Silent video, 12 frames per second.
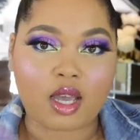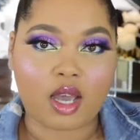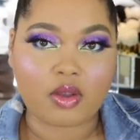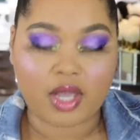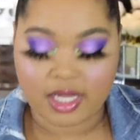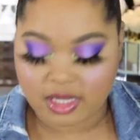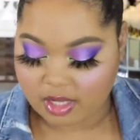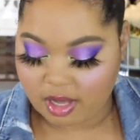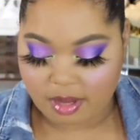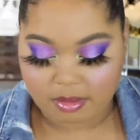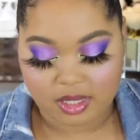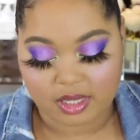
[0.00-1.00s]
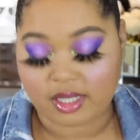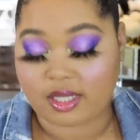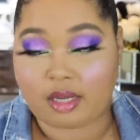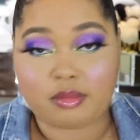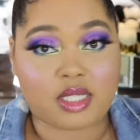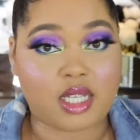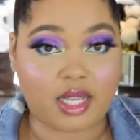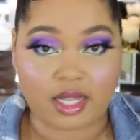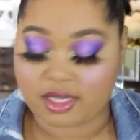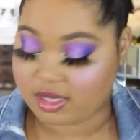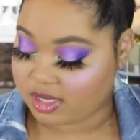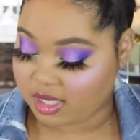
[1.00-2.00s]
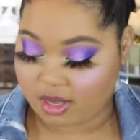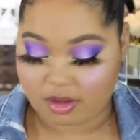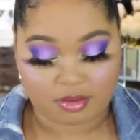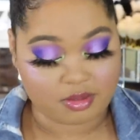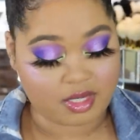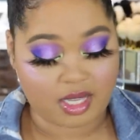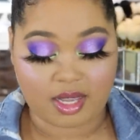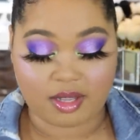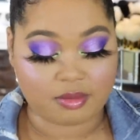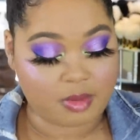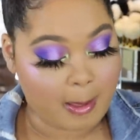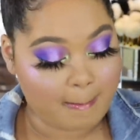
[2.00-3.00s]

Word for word: Okay, so I'm good. I'm done. So, yeah.